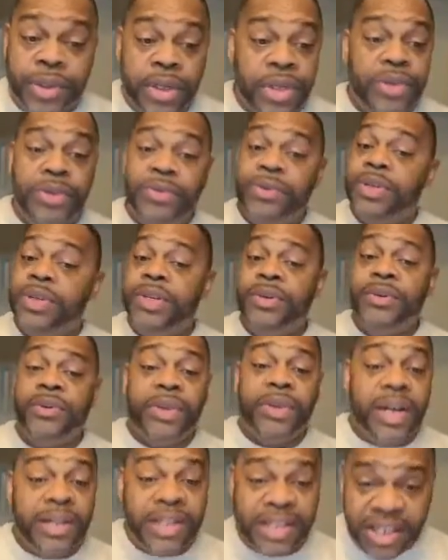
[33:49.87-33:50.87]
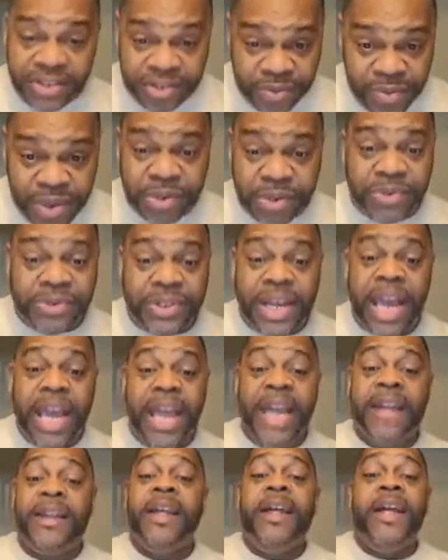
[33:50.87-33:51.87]
you, you, uh, this is what you're
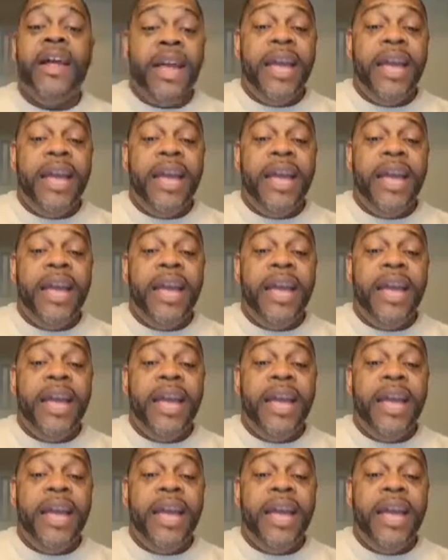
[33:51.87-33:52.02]
saying?